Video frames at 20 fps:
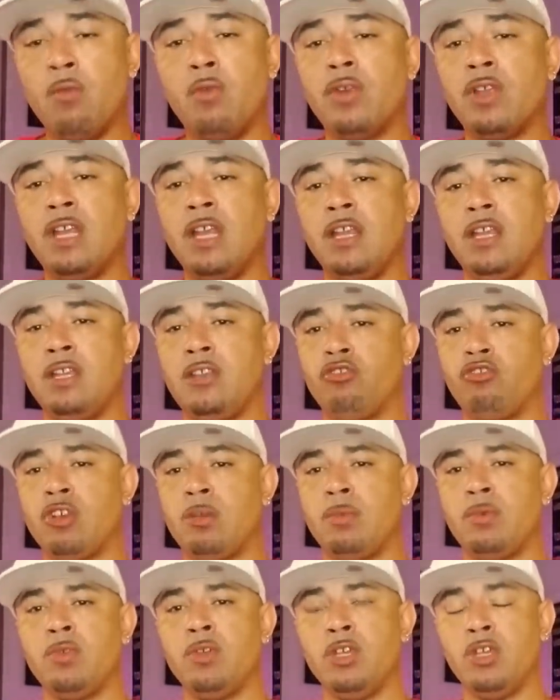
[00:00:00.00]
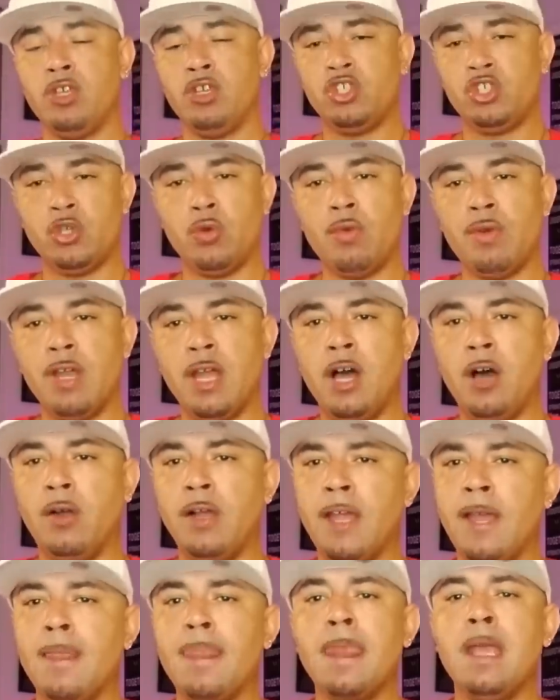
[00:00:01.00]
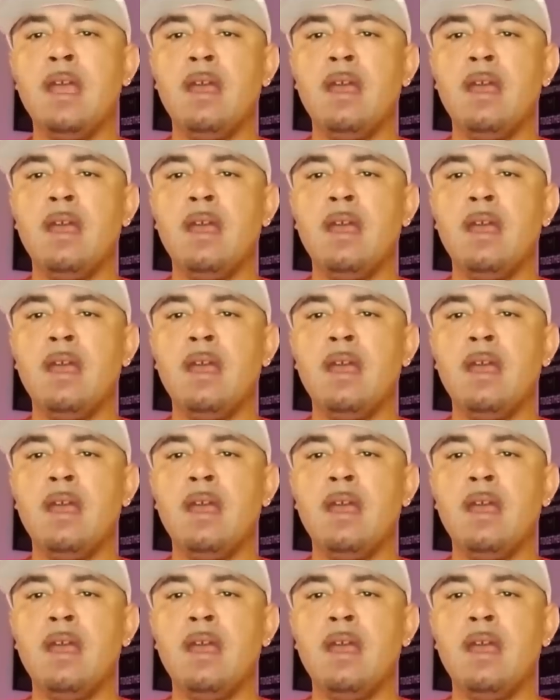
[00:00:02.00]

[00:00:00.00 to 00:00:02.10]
want to get in trouble showing all that.